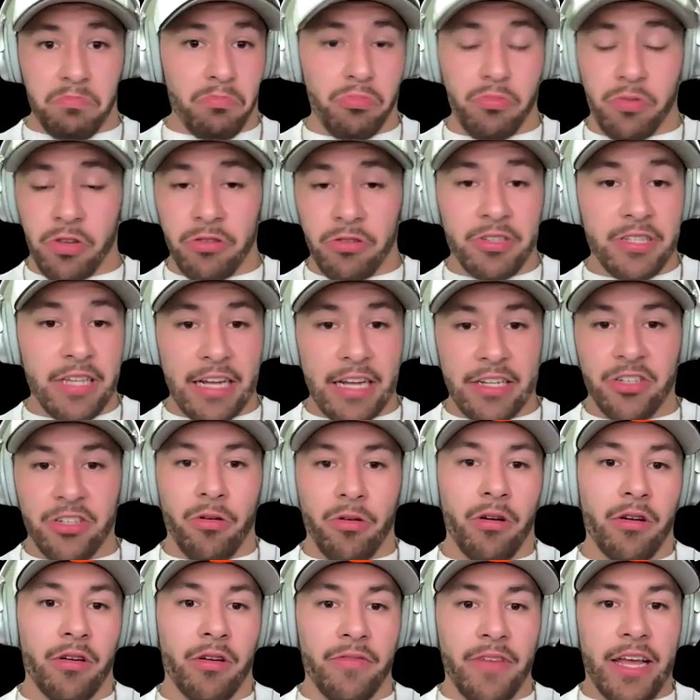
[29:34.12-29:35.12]
use that to
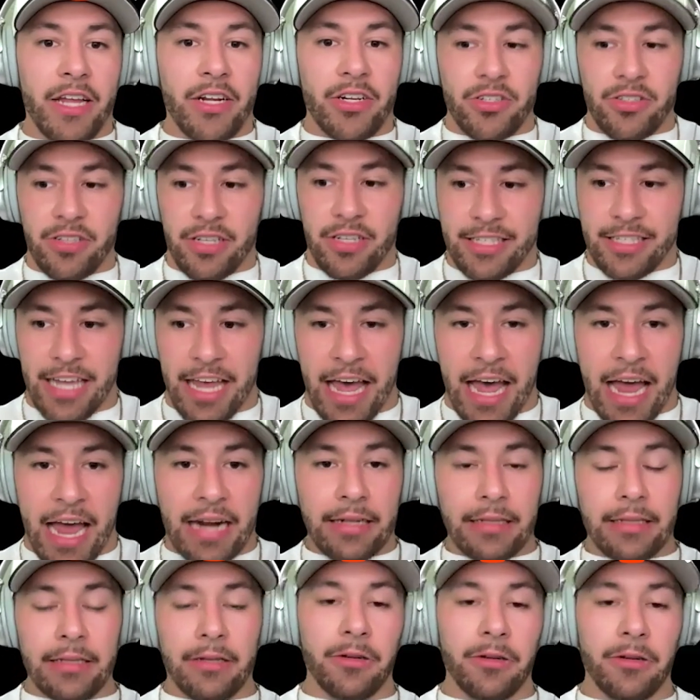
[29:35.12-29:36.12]
our advantage. Let's add
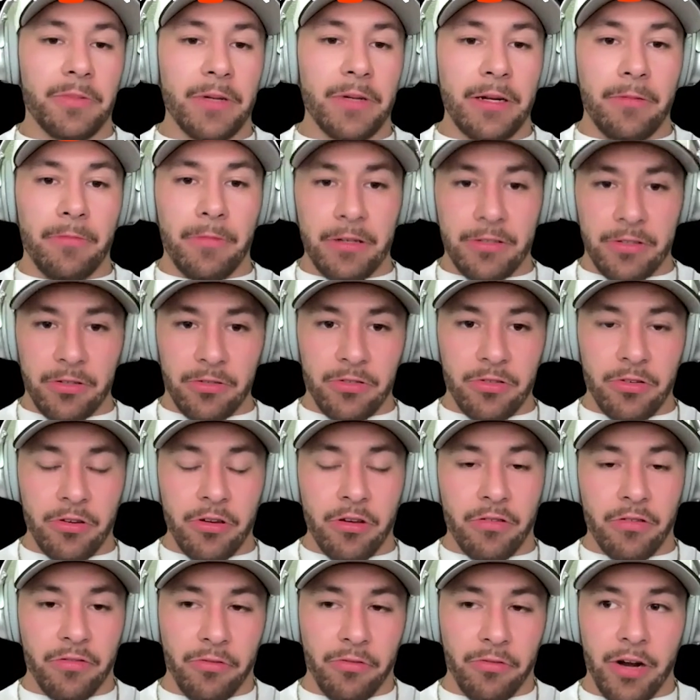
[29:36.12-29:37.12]
a little bit of muscle to
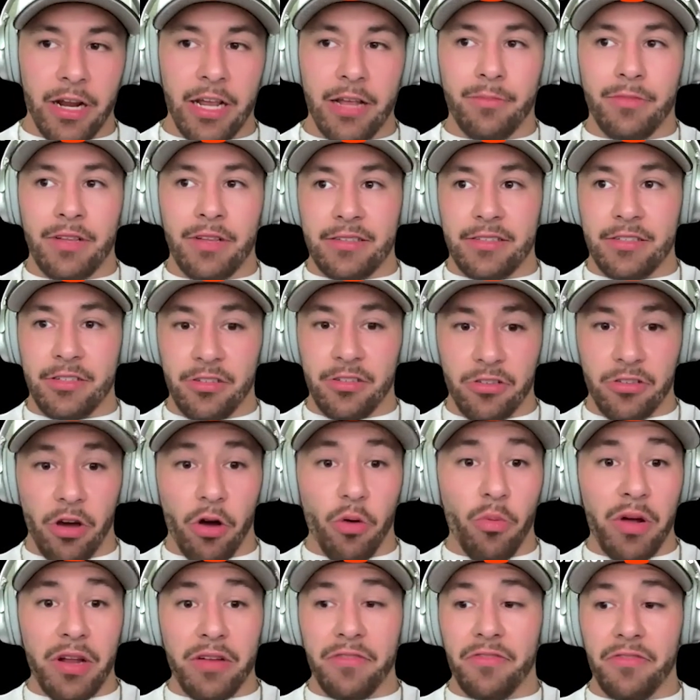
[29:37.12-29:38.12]
your frame. Let's
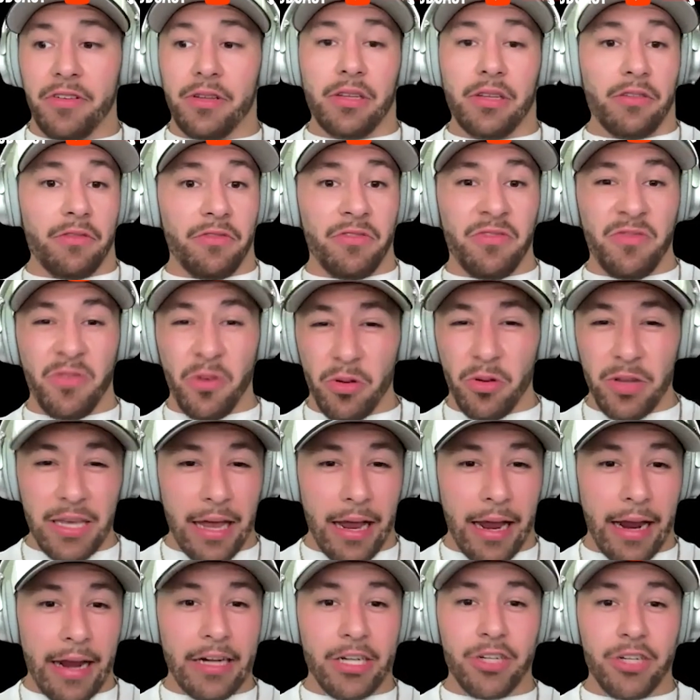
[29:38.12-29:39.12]
go in feeling fully
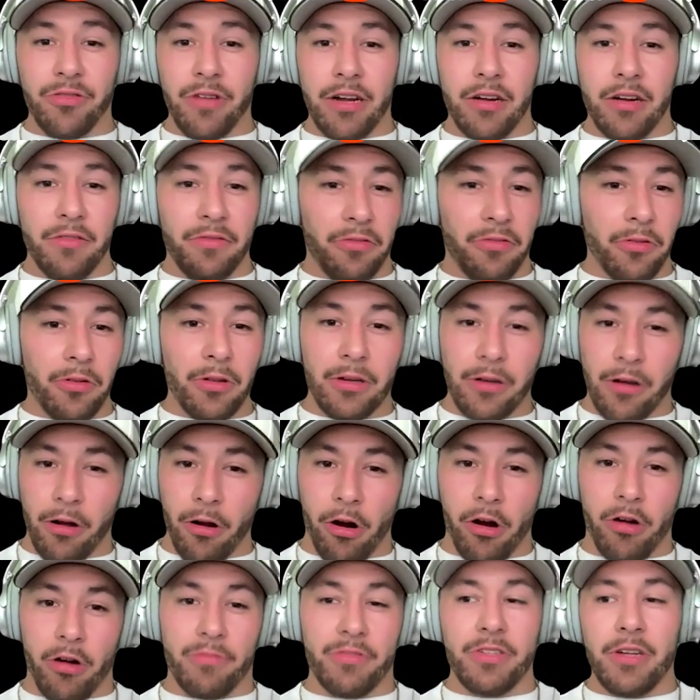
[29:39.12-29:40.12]
hydrated, full of
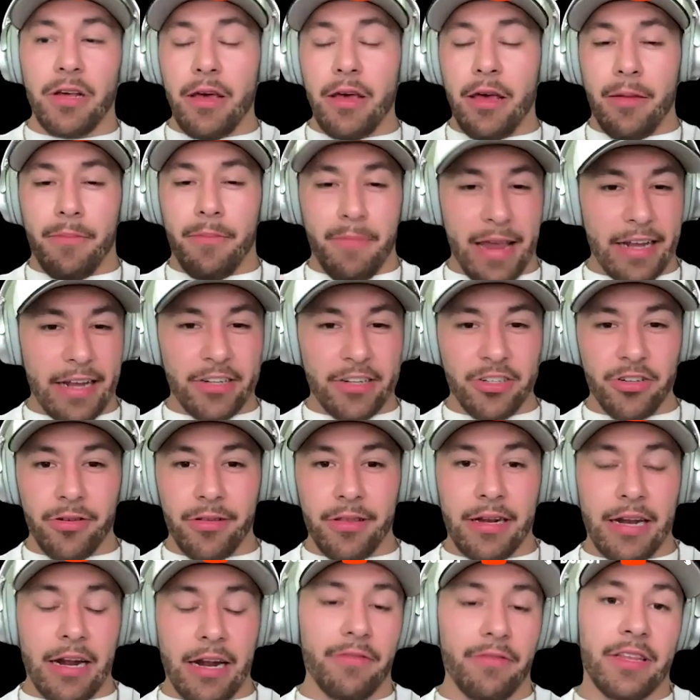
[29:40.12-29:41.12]
carbs, making sure
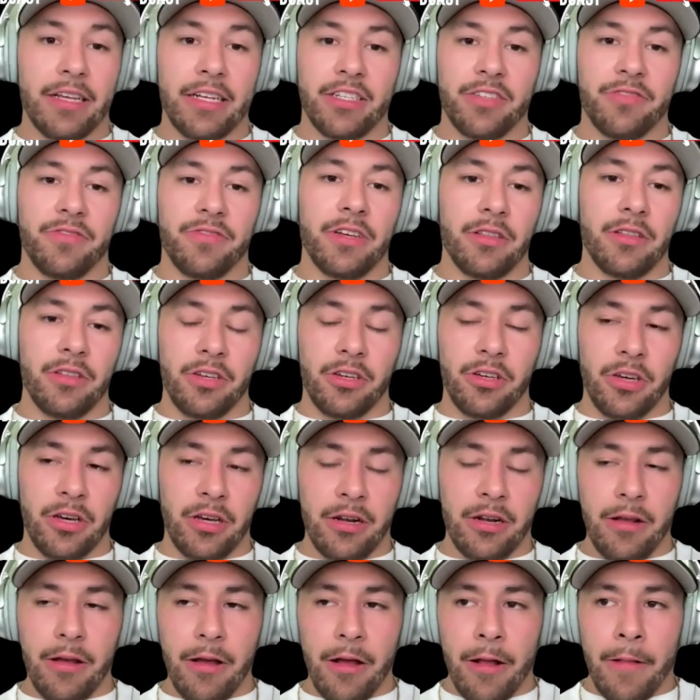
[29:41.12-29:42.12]
that everything's feeling
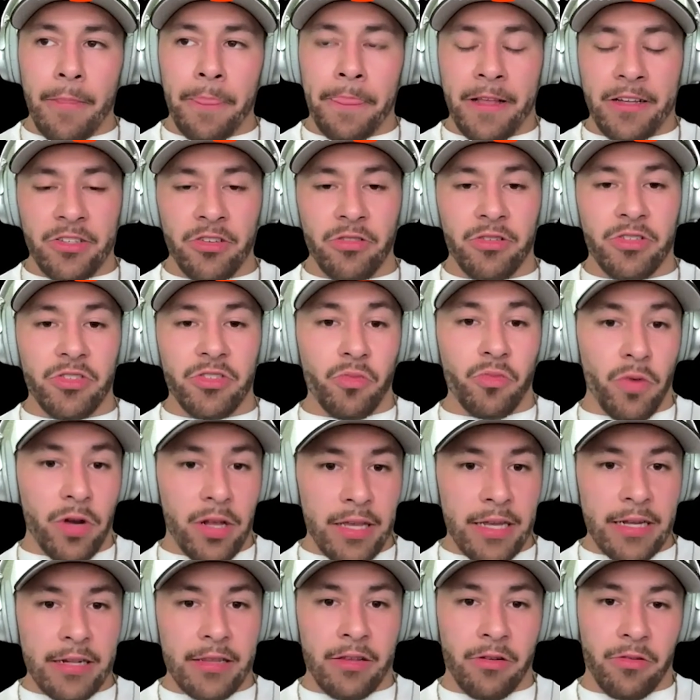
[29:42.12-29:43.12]
good. So it's
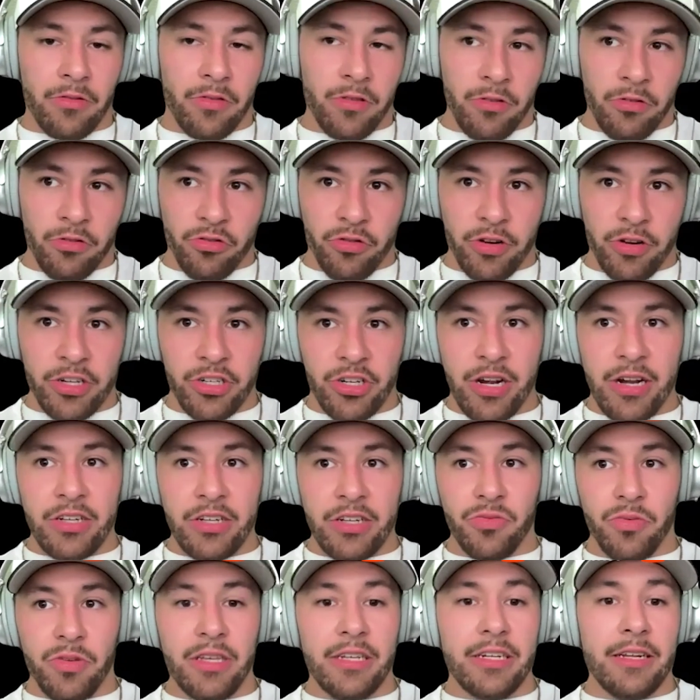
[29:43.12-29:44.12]
really, the nutrition
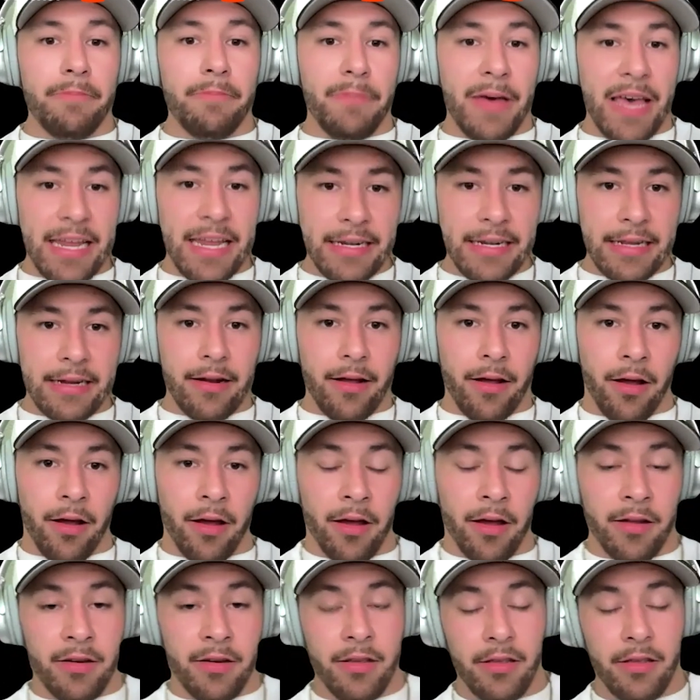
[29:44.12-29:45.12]
is really dependent
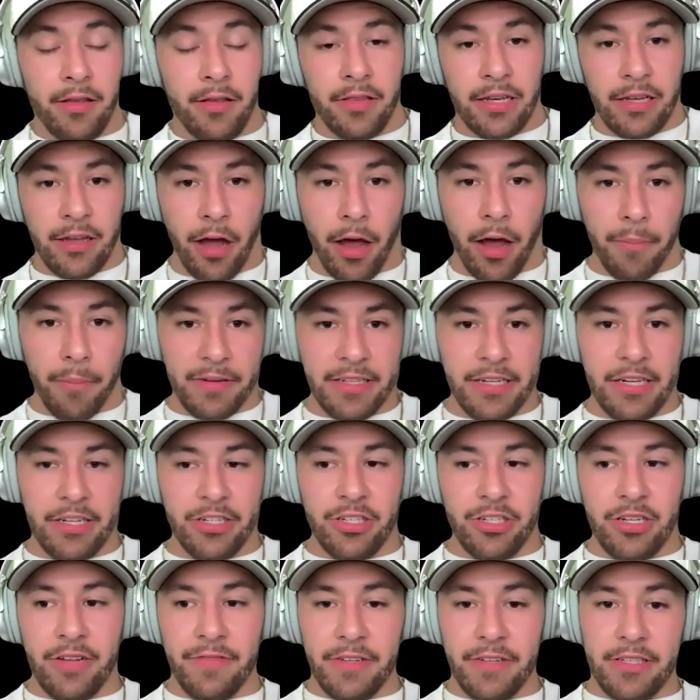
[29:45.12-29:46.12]
on the
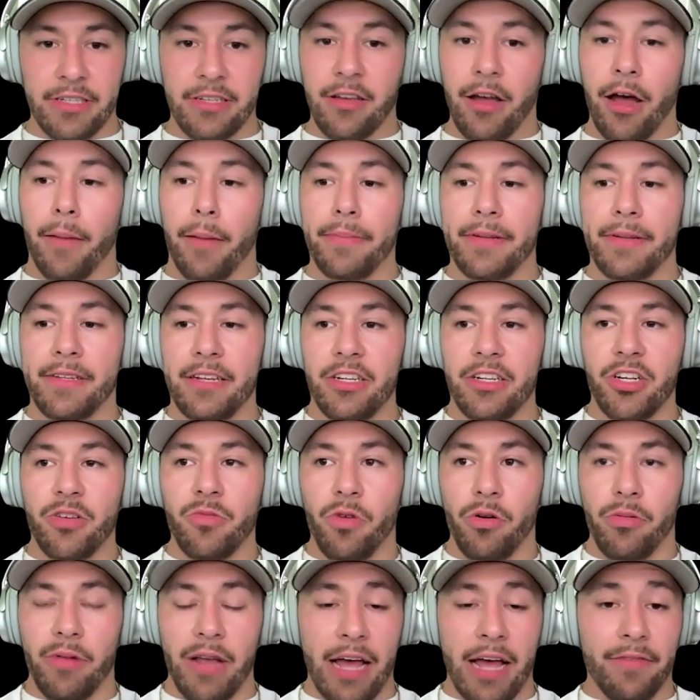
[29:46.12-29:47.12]
competition. If it's a competition
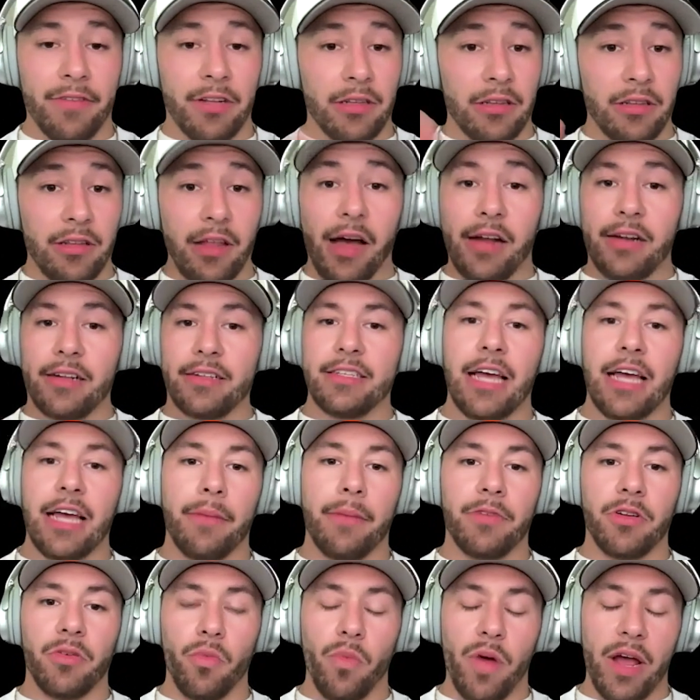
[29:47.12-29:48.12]
where we have a lot of
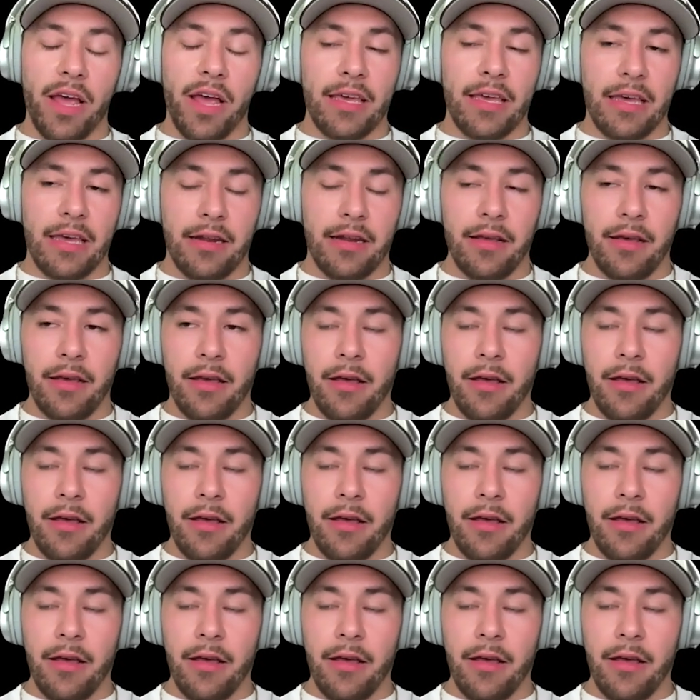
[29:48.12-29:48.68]
time to weigh in,